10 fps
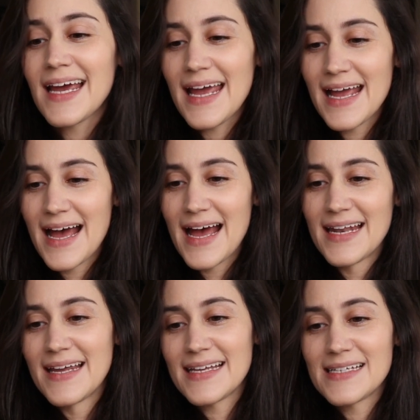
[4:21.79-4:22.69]

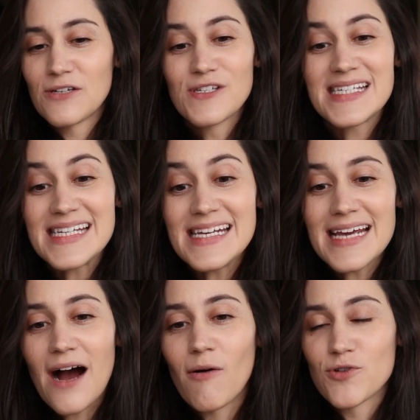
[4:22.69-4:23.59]
And you'll see
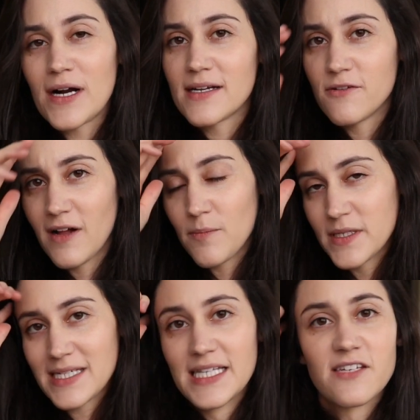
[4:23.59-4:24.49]
how I'm trying to develop
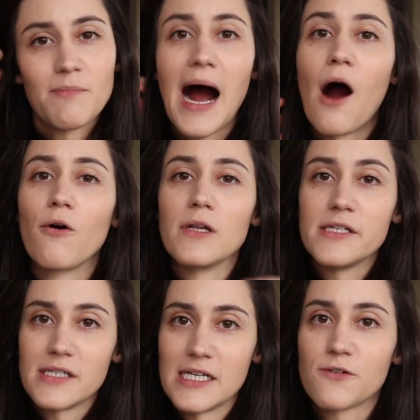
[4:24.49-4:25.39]
a sense of
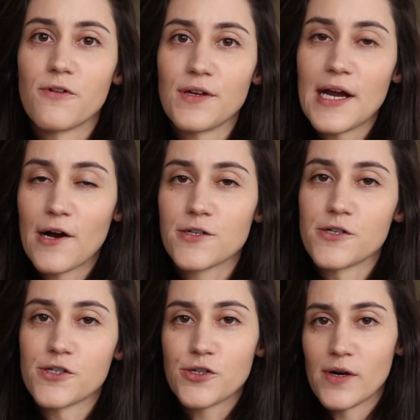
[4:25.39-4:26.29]
powerlessness for the
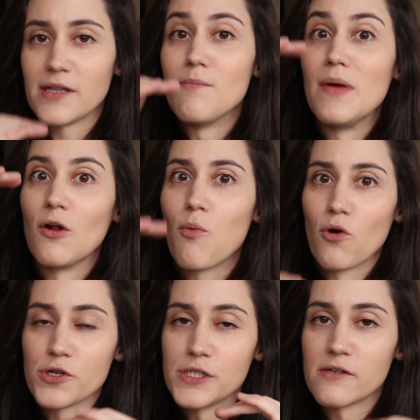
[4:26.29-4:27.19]
characters during the middle
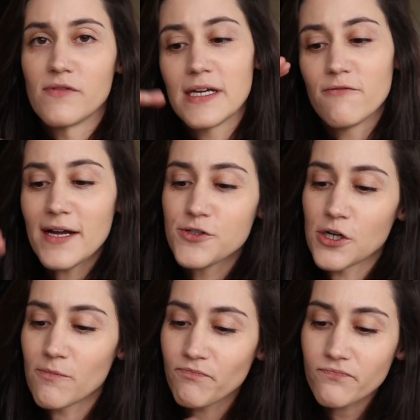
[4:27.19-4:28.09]
portions of the
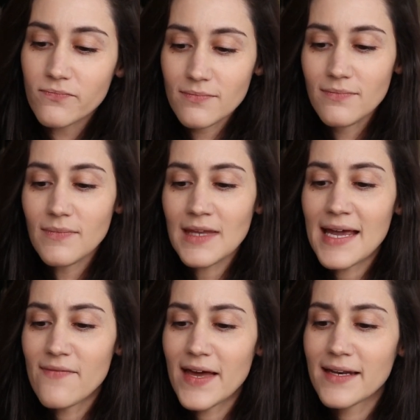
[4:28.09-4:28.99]
adventure.
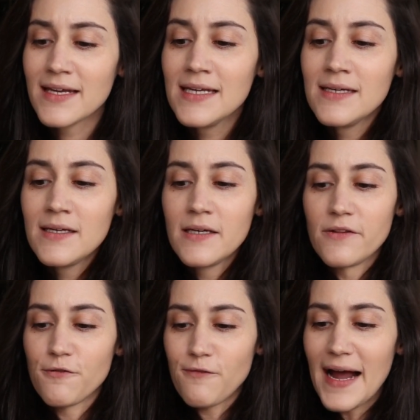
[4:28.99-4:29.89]
And then
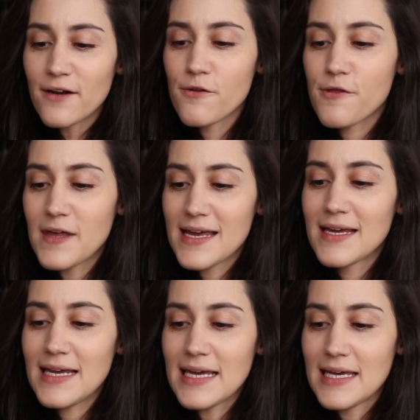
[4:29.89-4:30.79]
the final
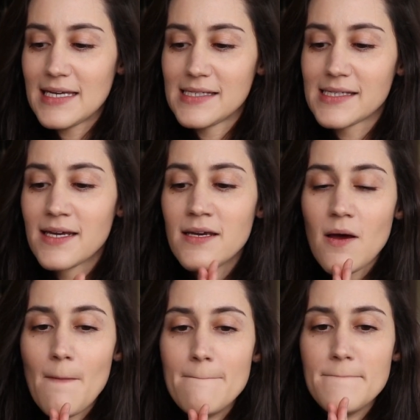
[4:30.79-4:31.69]
thing is
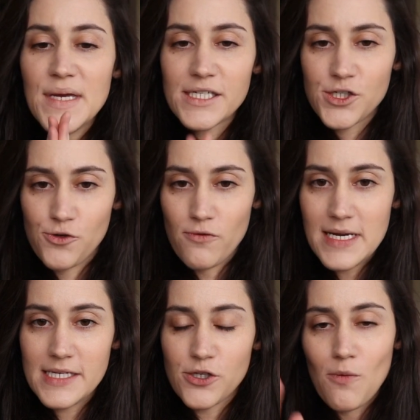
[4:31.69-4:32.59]

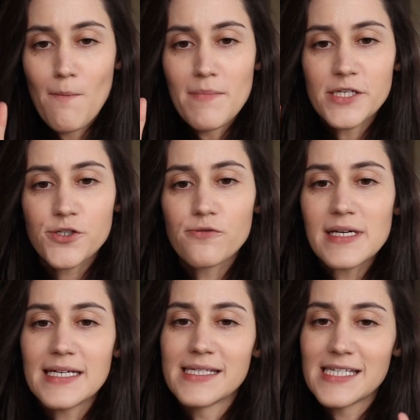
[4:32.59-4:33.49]
mystery. So
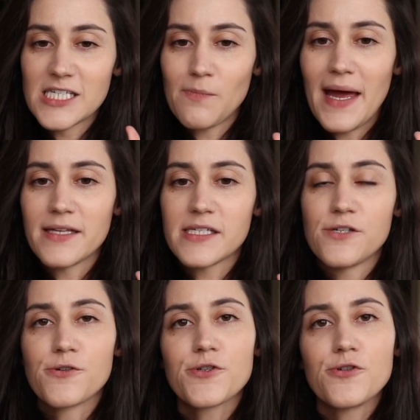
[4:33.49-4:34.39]
mystery and suspense,
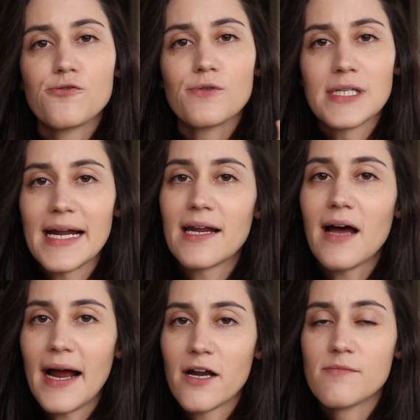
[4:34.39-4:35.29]
these are 2
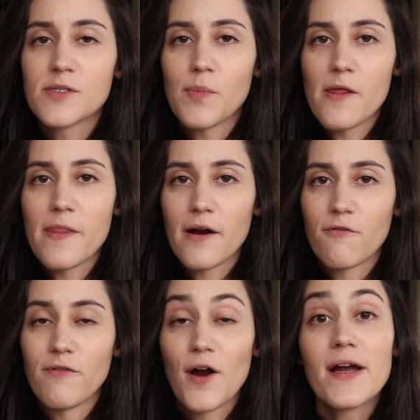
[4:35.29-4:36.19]
related items, but
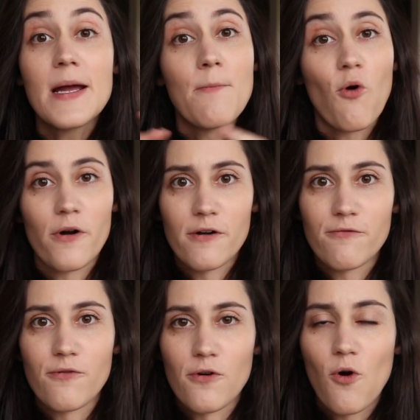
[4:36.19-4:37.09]
they're very
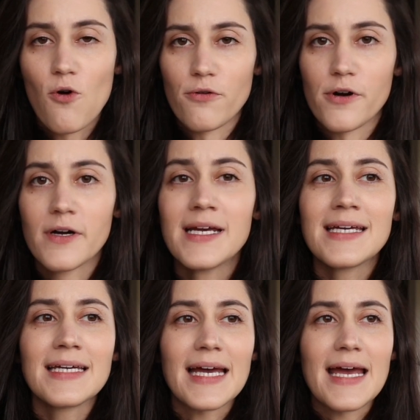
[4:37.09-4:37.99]
important for horror.
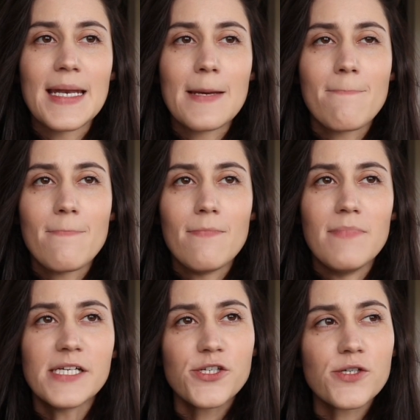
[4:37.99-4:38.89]
And
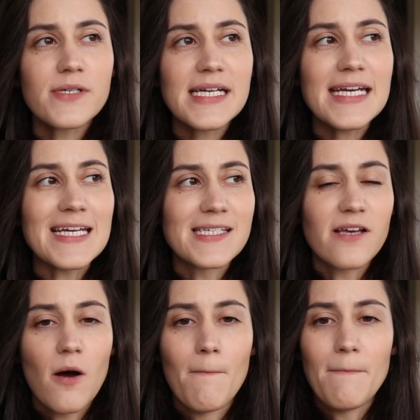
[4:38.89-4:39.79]
mystery
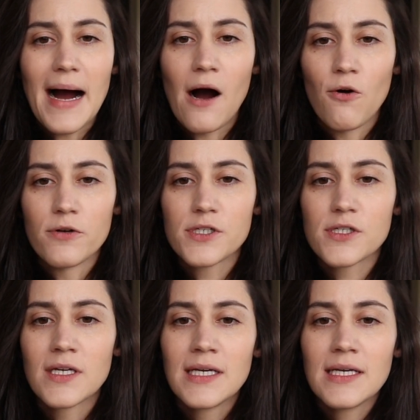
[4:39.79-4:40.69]
is
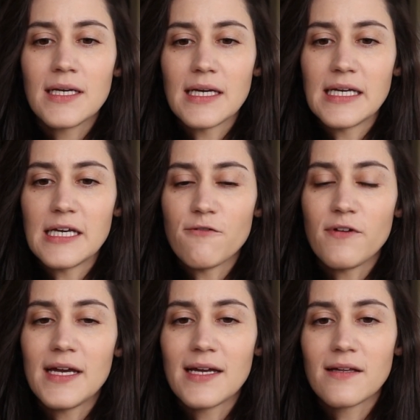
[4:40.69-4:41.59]
about
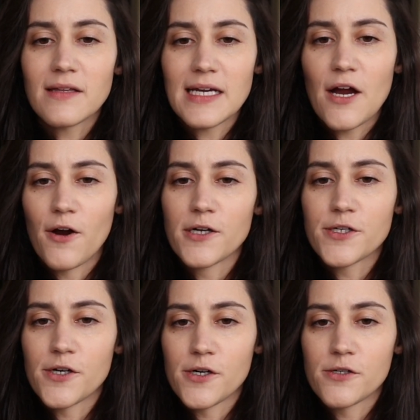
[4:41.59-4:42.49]
giving the
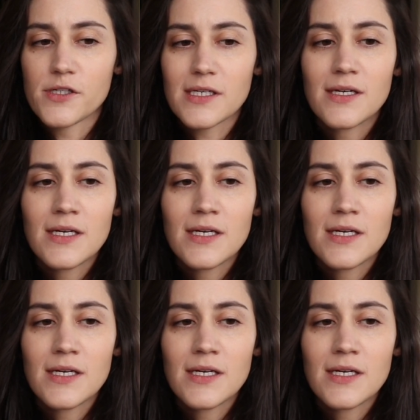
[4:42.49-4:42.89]
characters